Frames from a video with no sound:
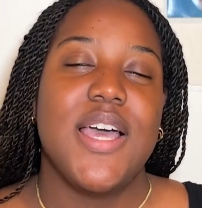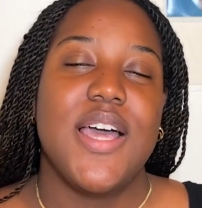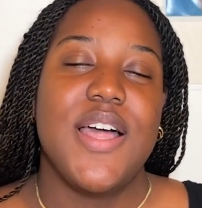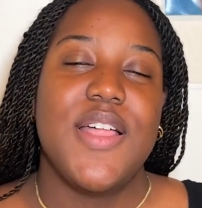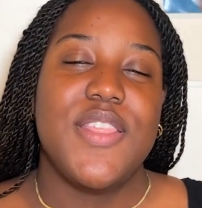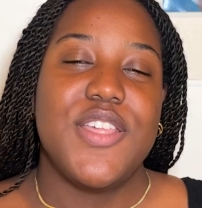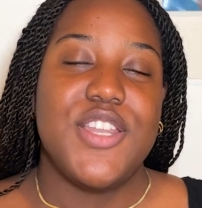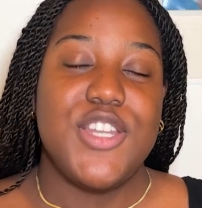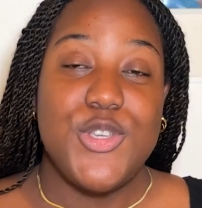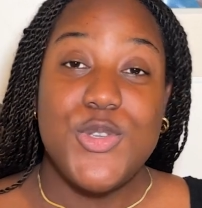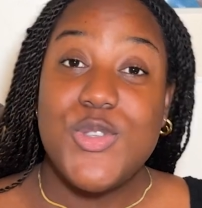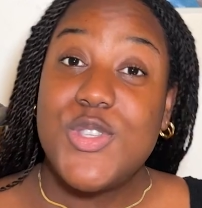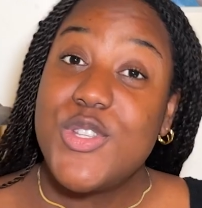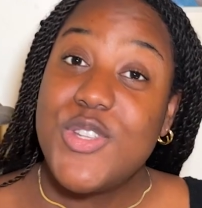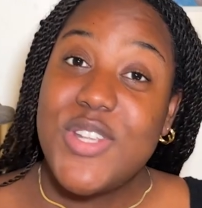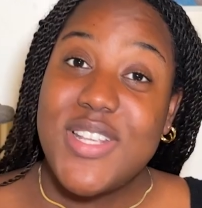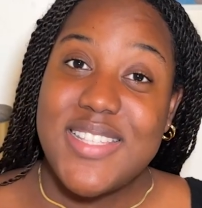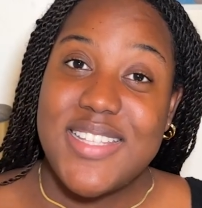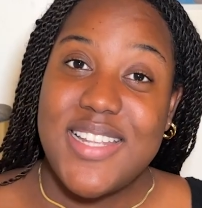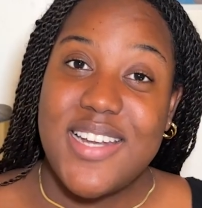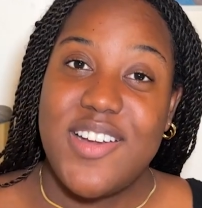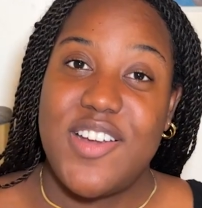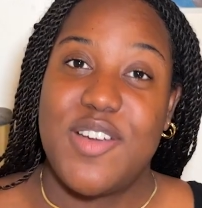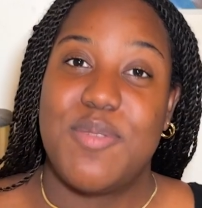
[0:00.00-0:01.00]
the new students
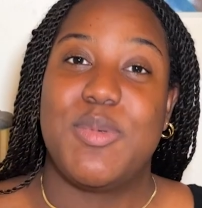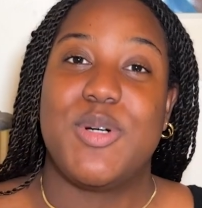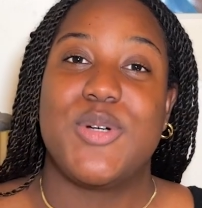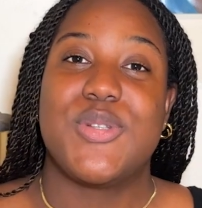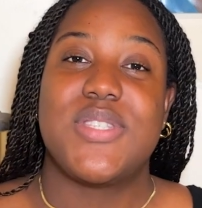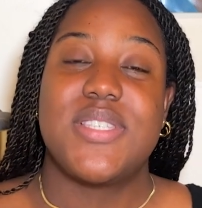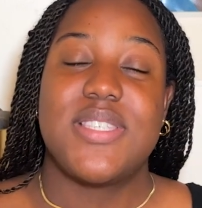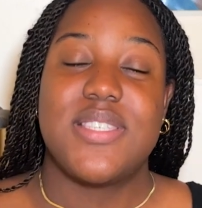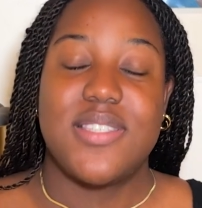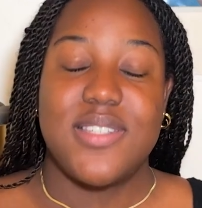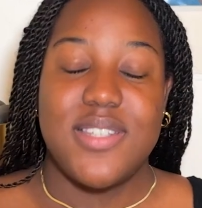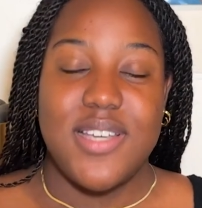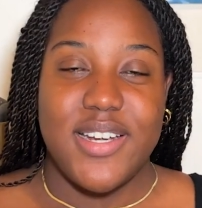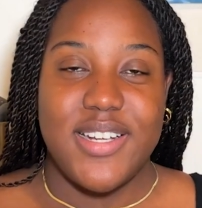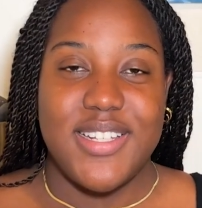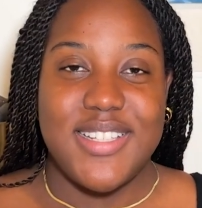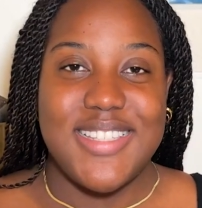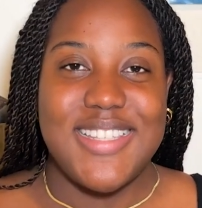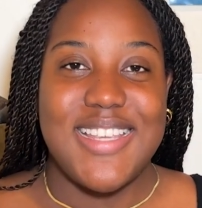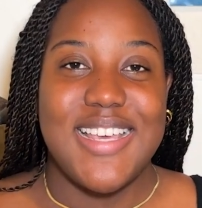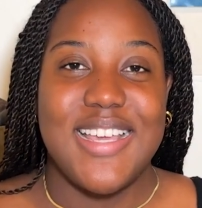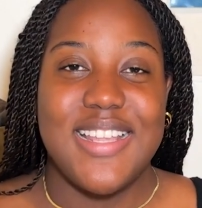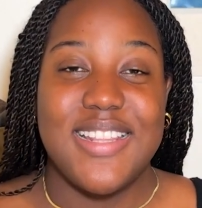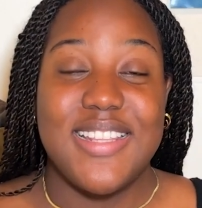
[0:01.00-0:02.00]
that are about to start
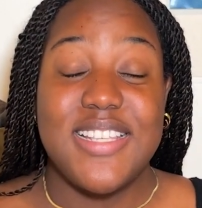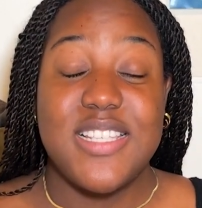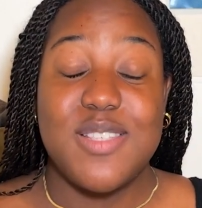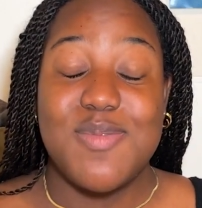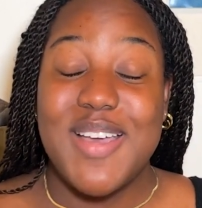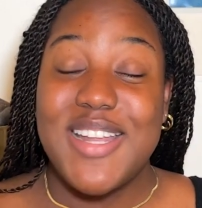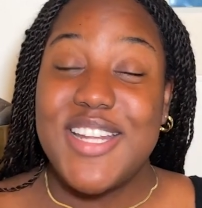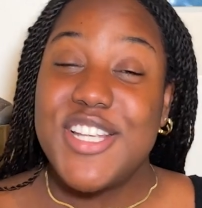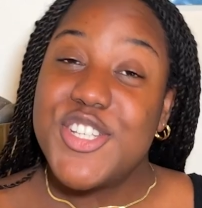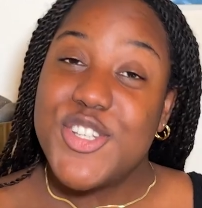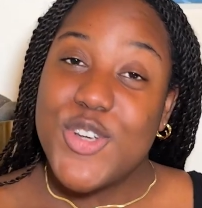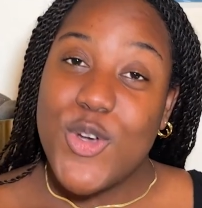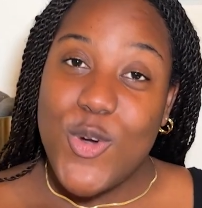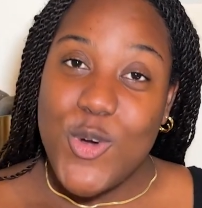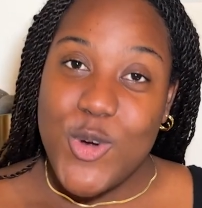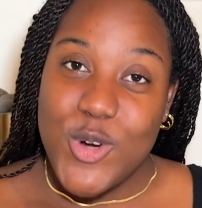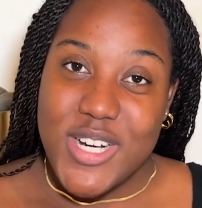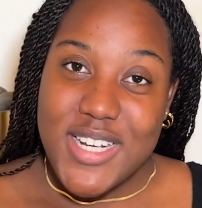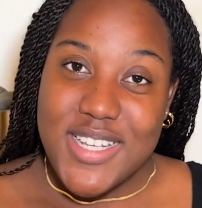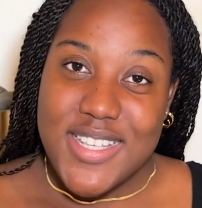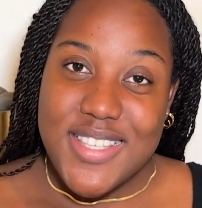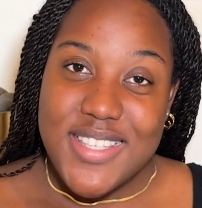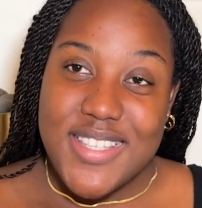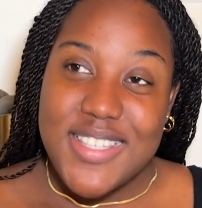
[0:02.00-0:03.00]
the Spanish
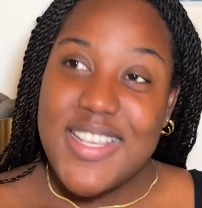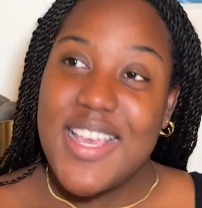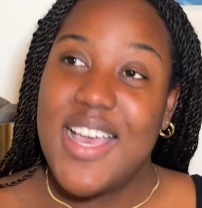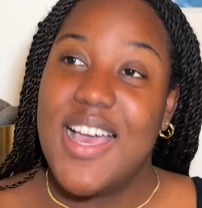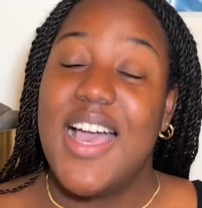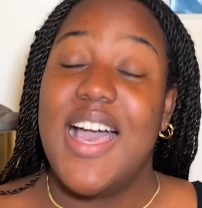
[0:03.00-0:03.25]
course,